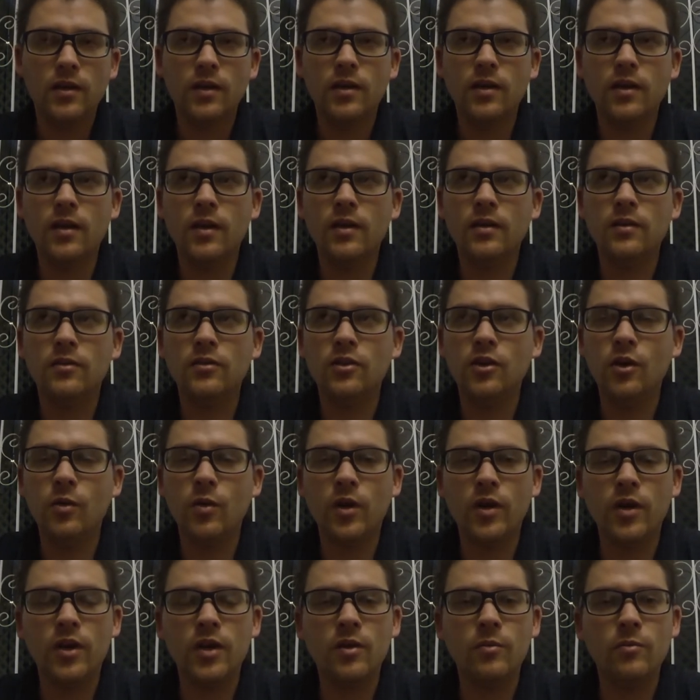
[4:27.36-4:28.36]
and so
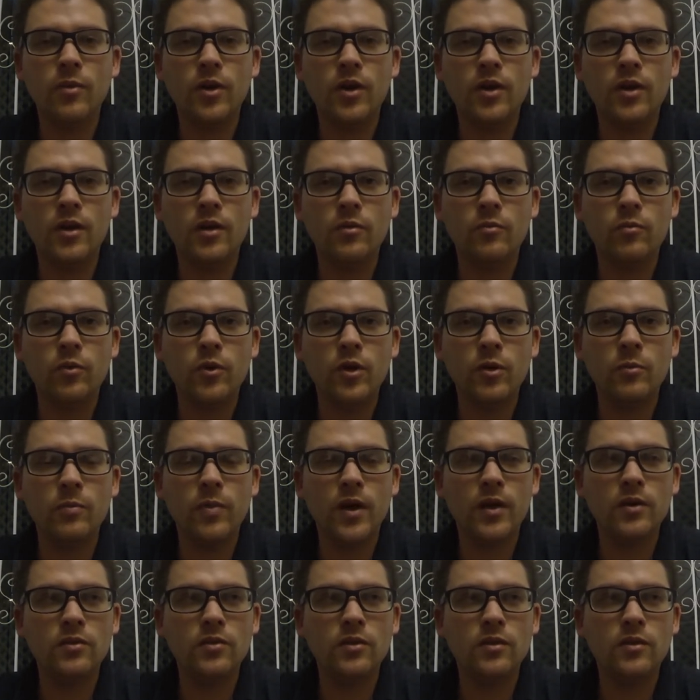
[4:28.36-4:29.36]
I keep my kit pretty
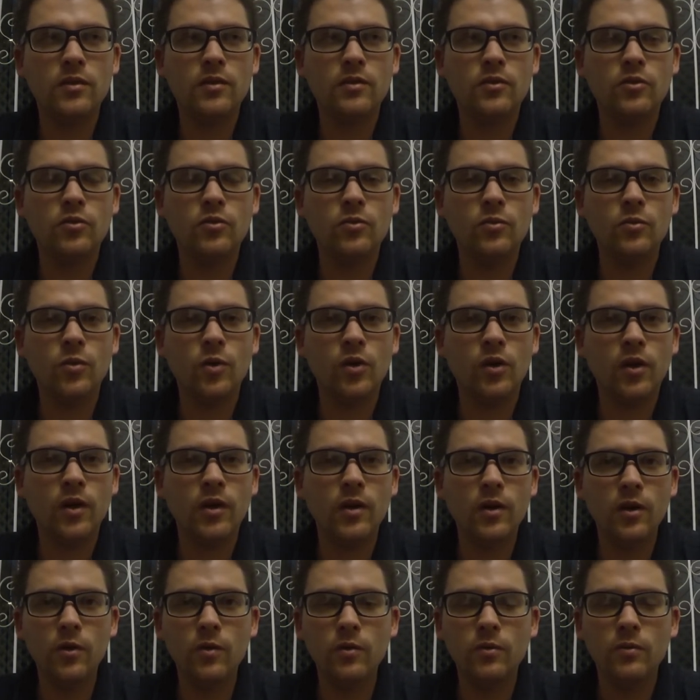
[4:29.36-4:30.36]
basic to what I
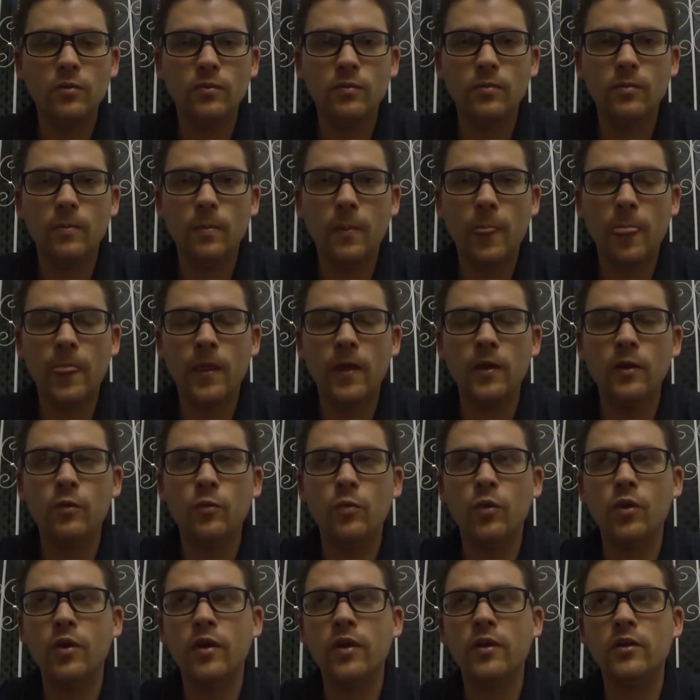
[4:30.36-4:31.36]
know and
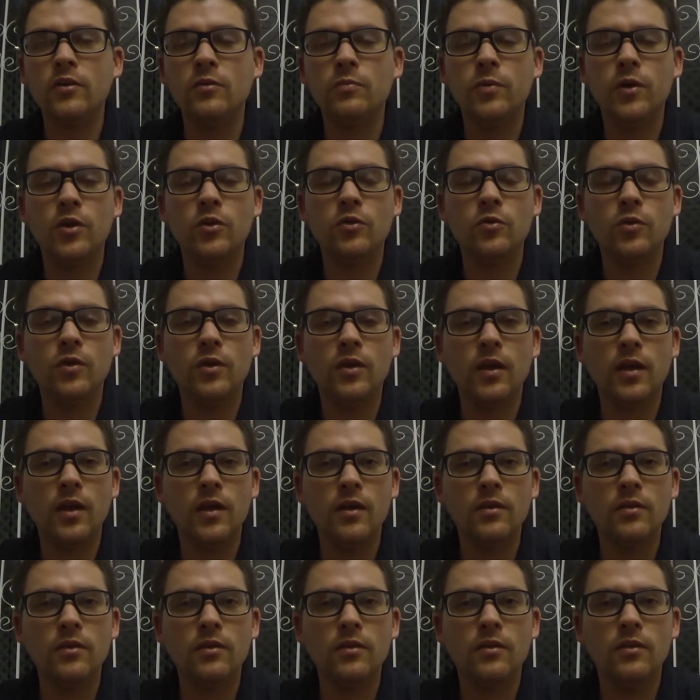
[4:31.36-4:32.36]
what I expect to
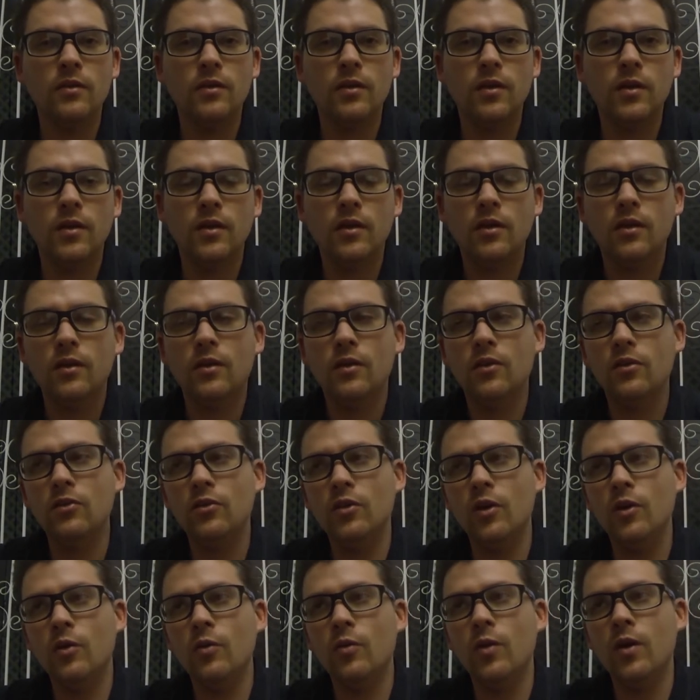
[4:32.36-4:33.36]
encounter. So
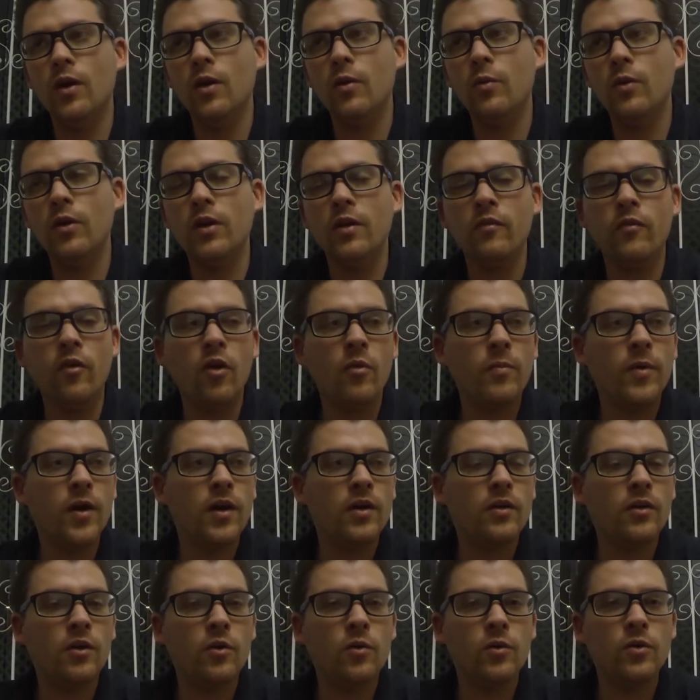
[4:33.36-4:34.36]
uh, whenever I'm out
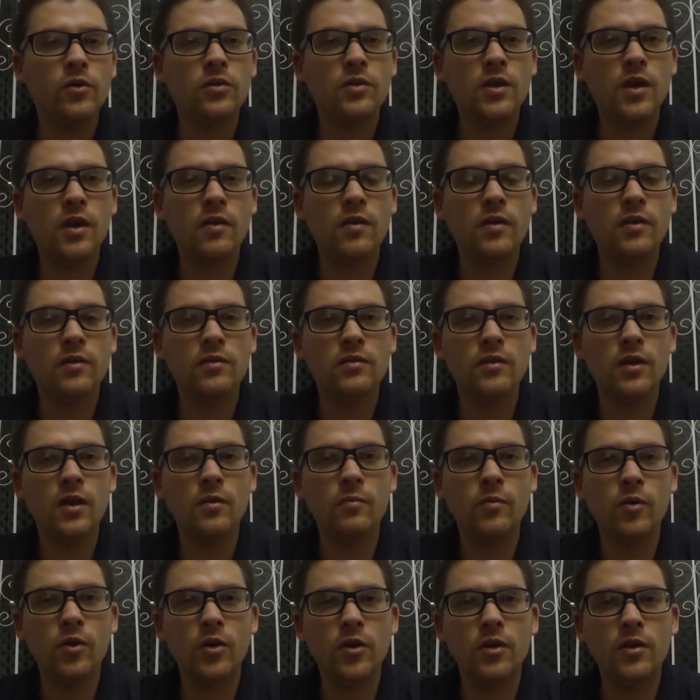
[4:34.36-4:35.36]
I always carry a snake
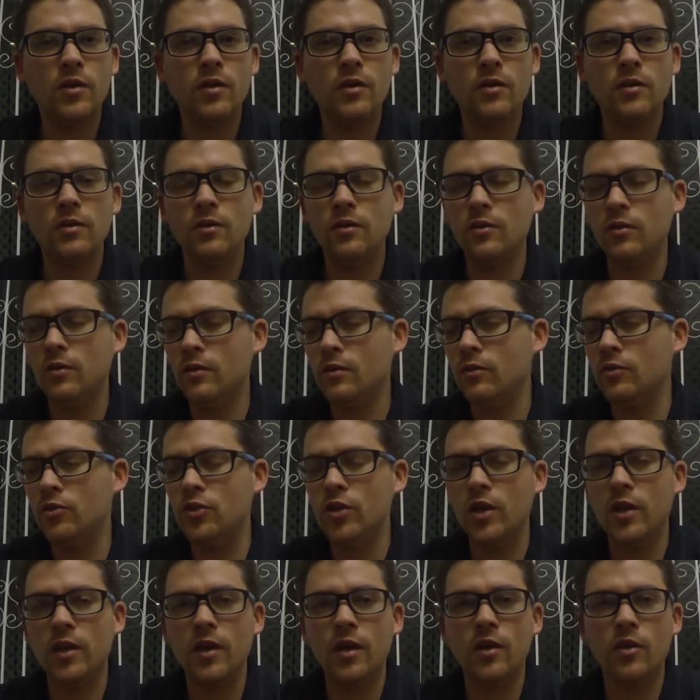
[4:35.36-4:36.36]
bite kit. You can
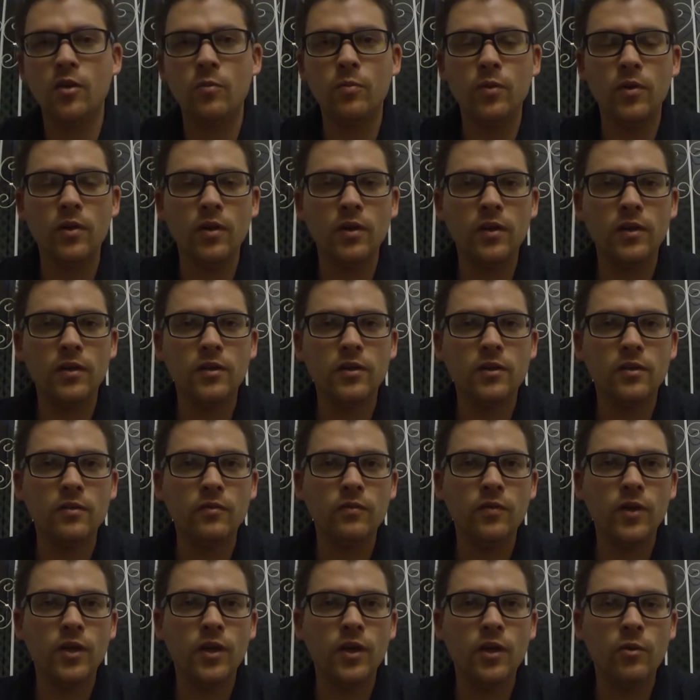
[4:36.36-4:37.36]
check out, I'll put a link to the
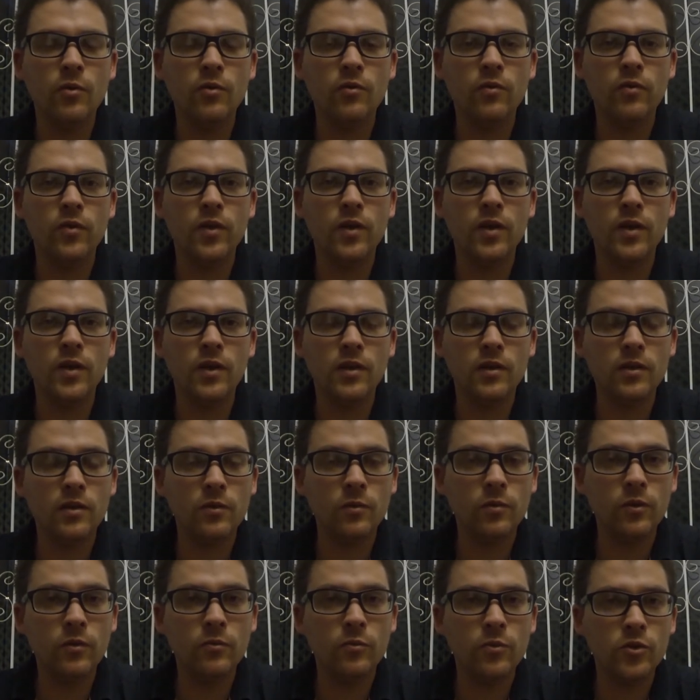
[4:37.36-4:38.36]
video of the kit
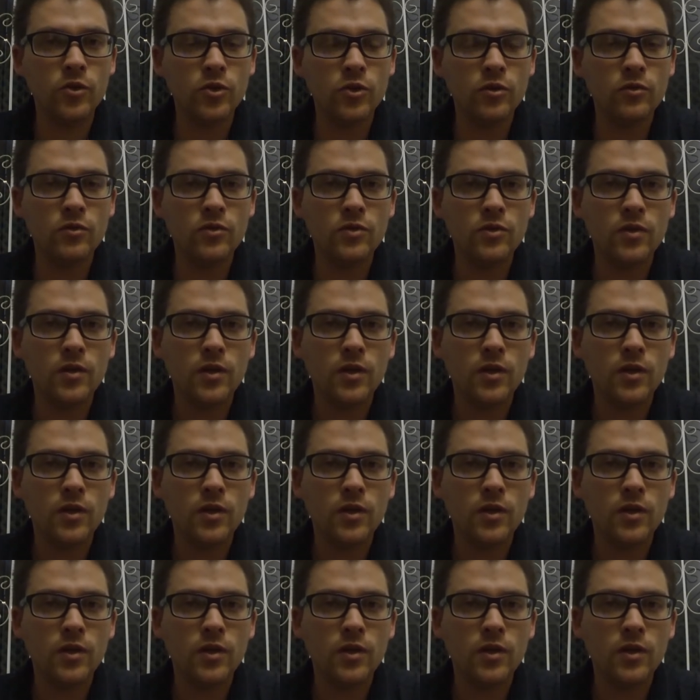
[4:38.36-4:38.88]
we've produced.